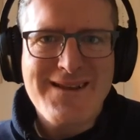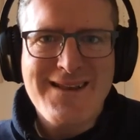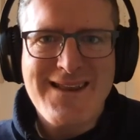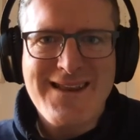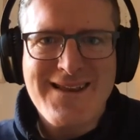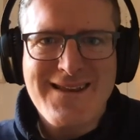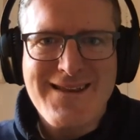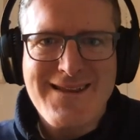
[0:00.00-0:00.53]

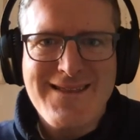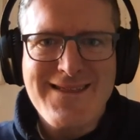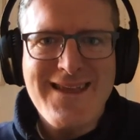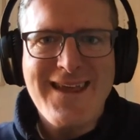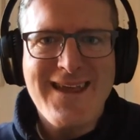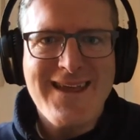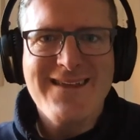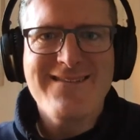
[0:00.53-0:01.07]
the
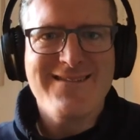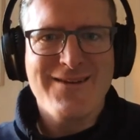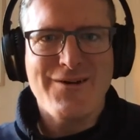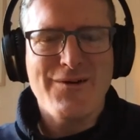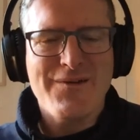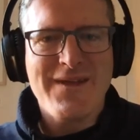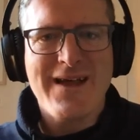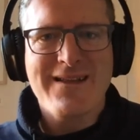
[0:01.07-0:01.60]
thing is,
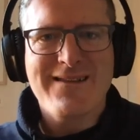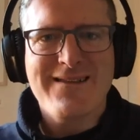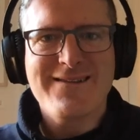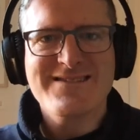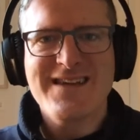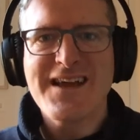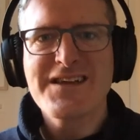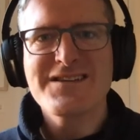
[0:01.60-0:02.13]
though, that
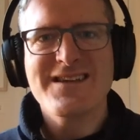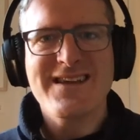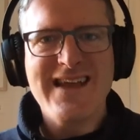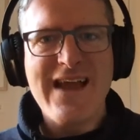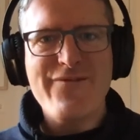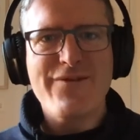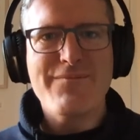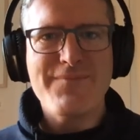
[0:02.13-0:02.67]
there's actually
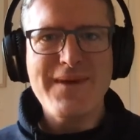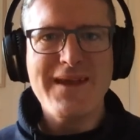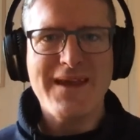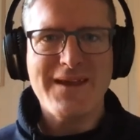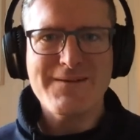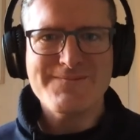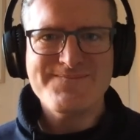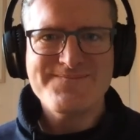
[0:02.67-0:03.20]
never
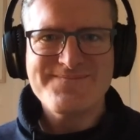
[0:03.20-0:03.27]
been